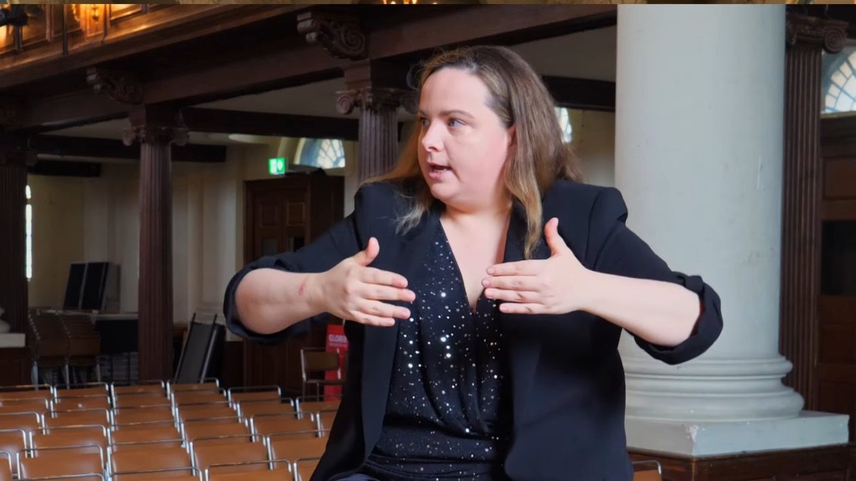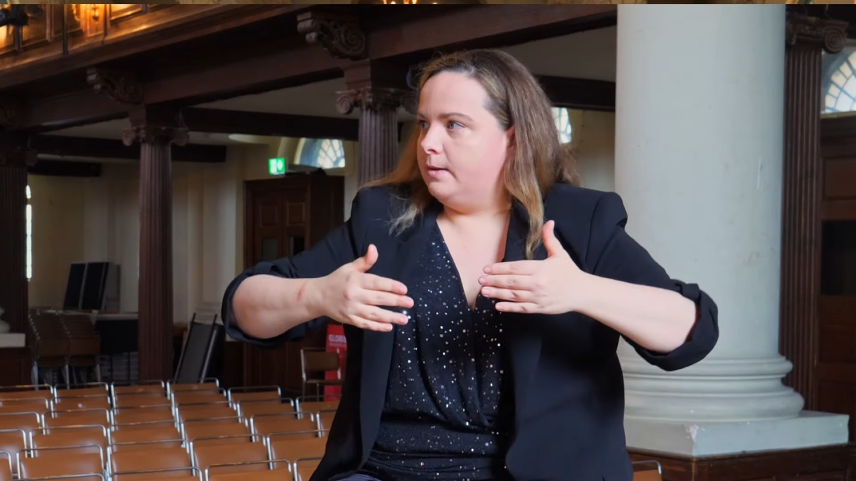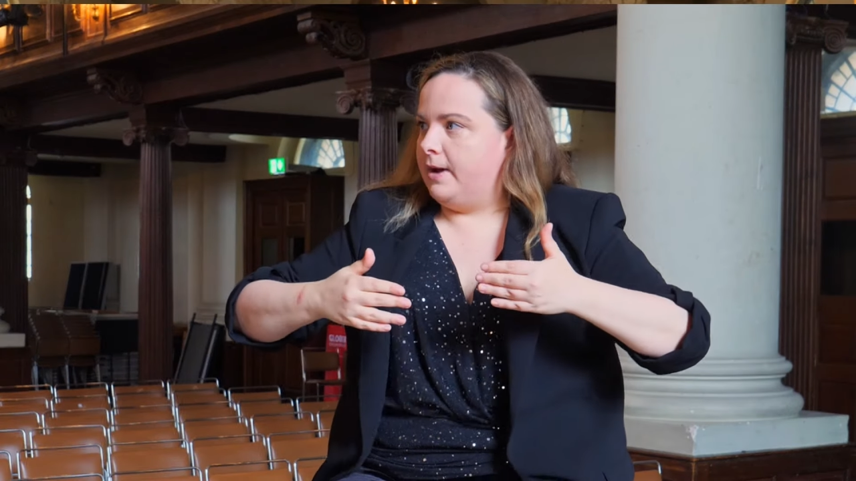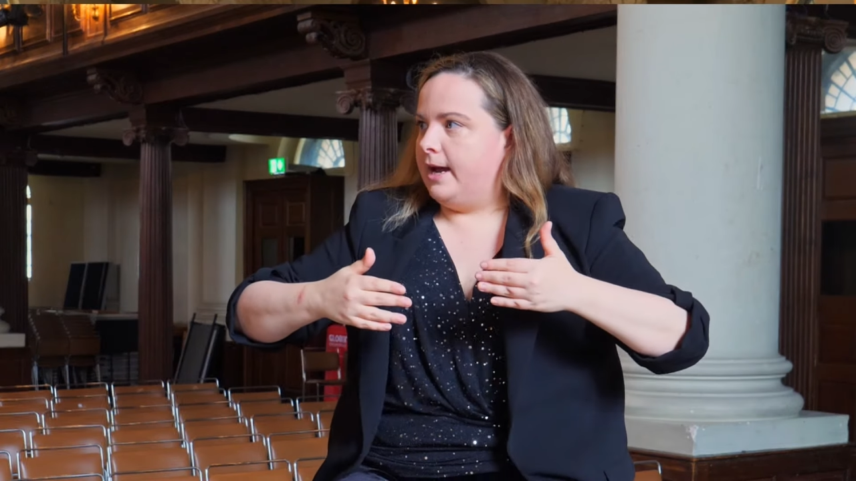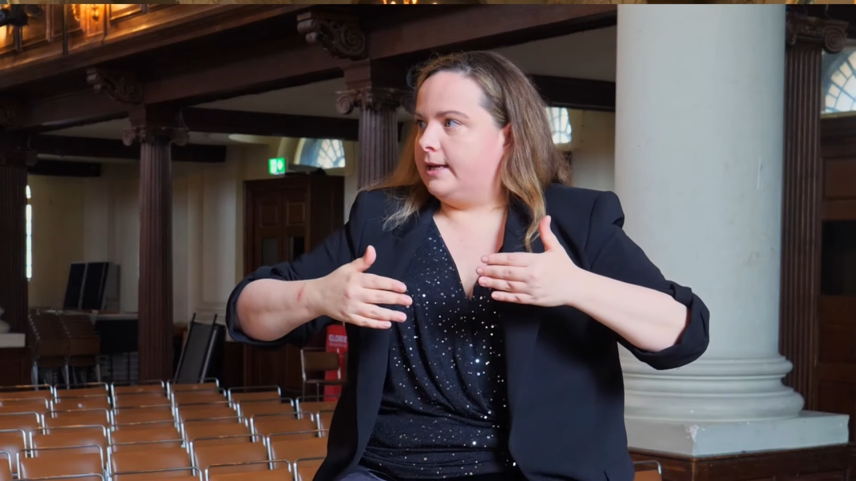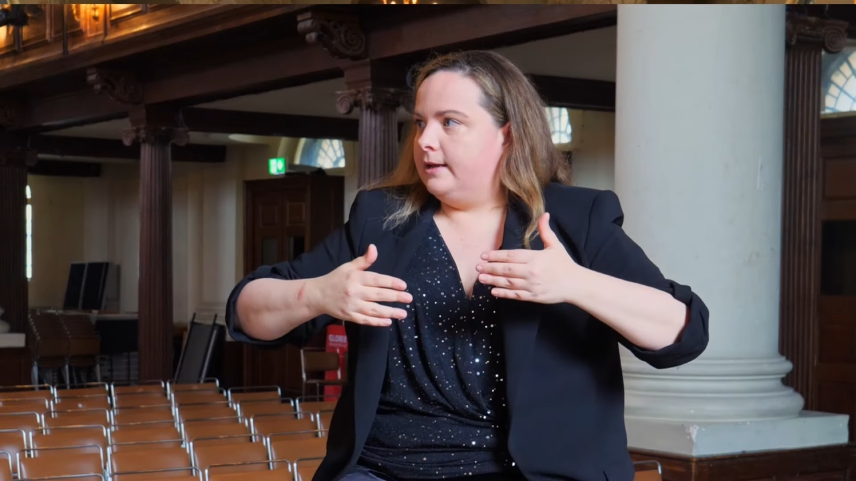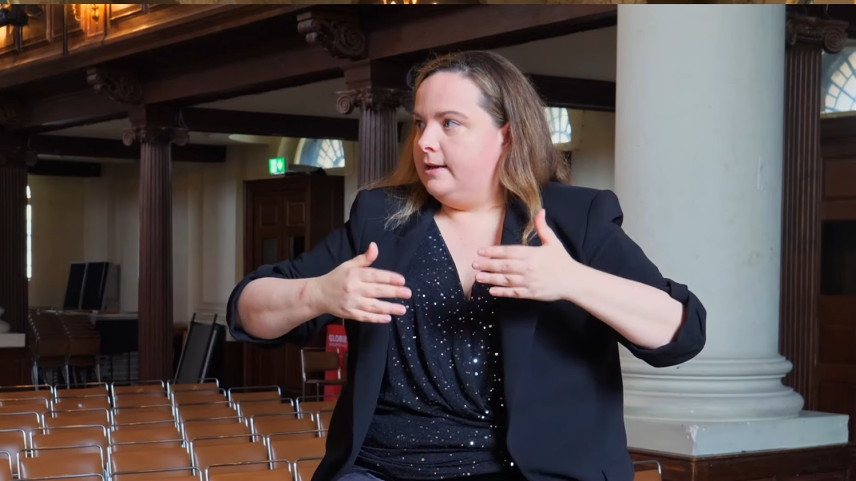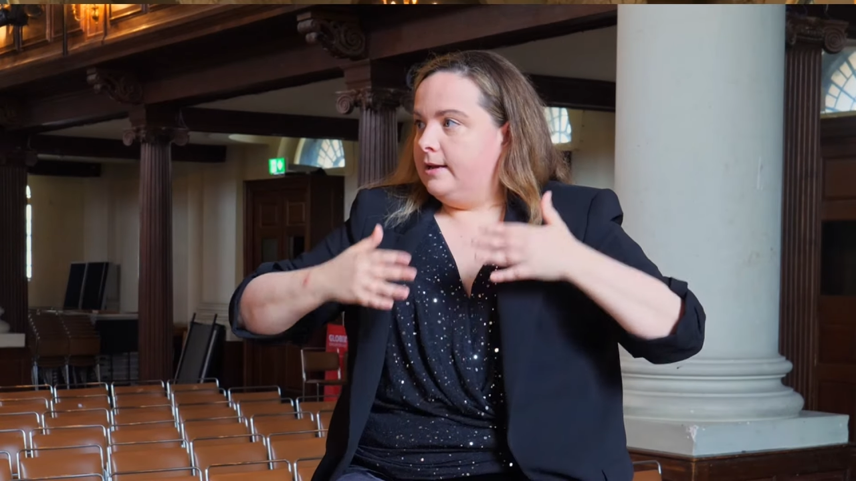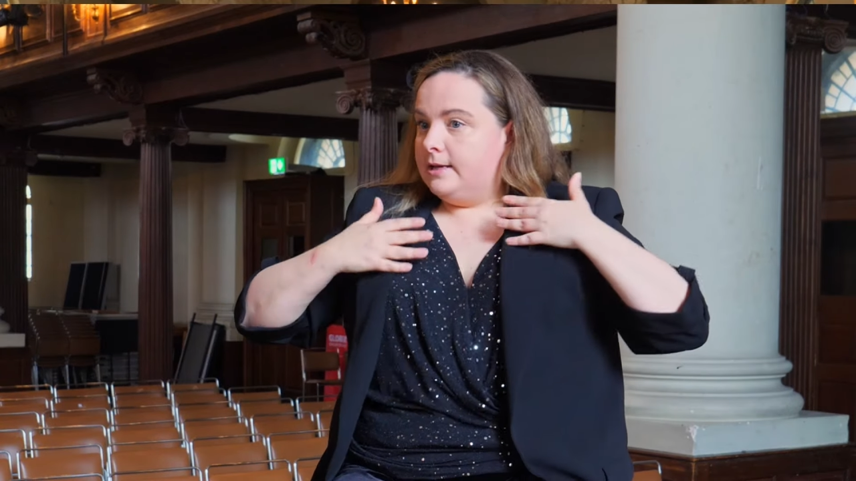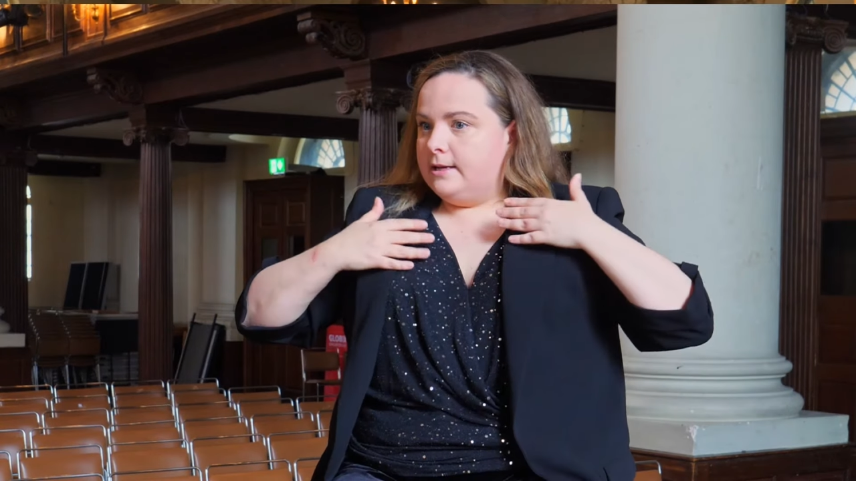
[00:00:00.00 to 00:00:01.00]
and back.
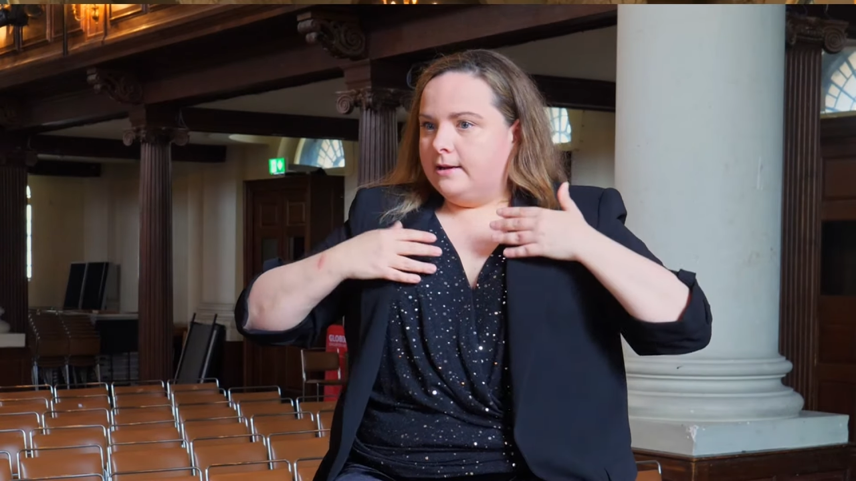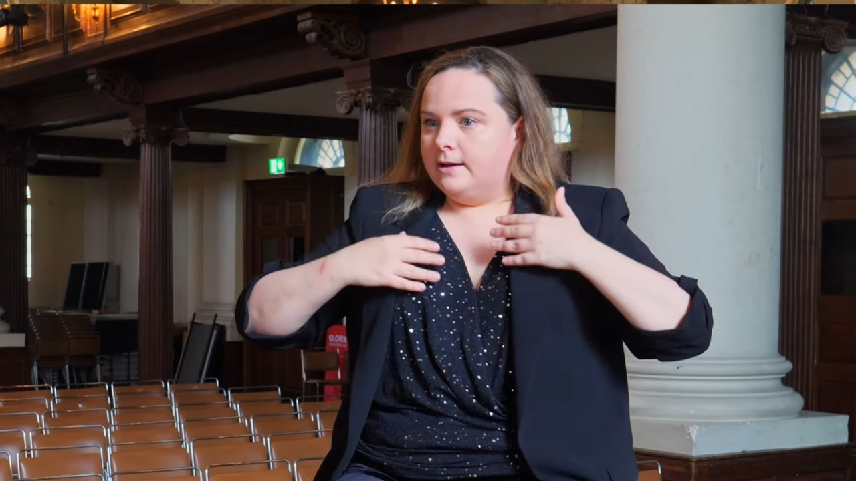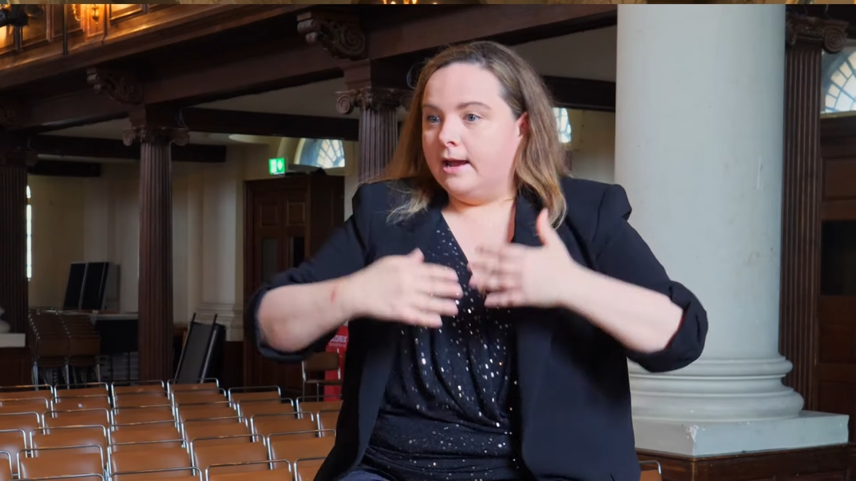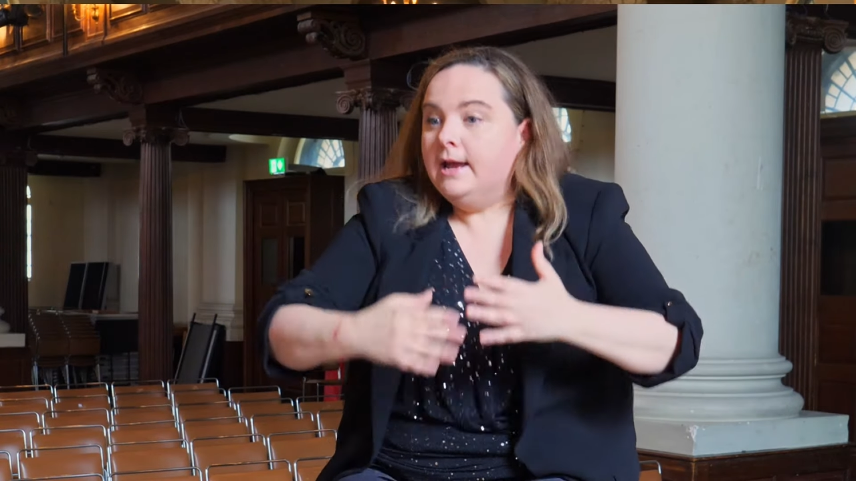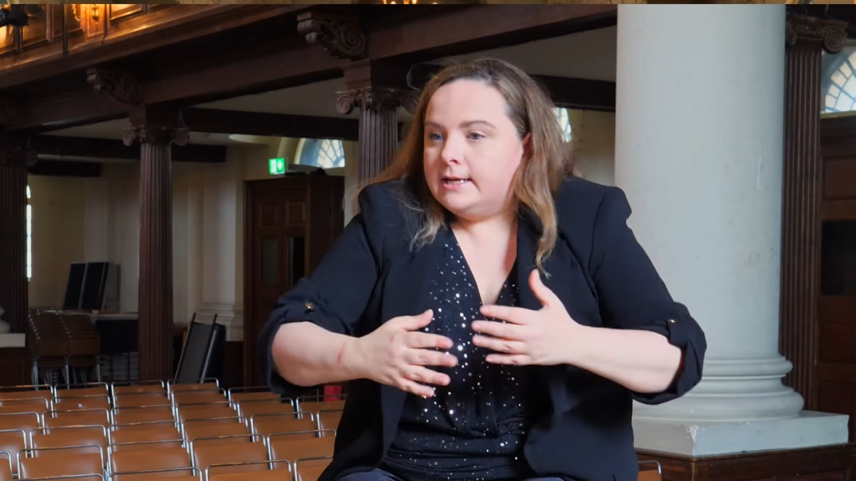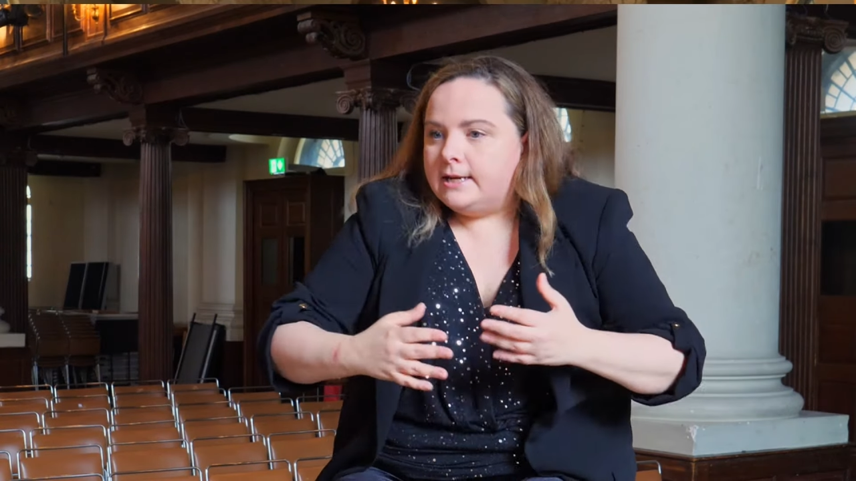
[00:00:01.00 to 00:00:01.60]
Hier.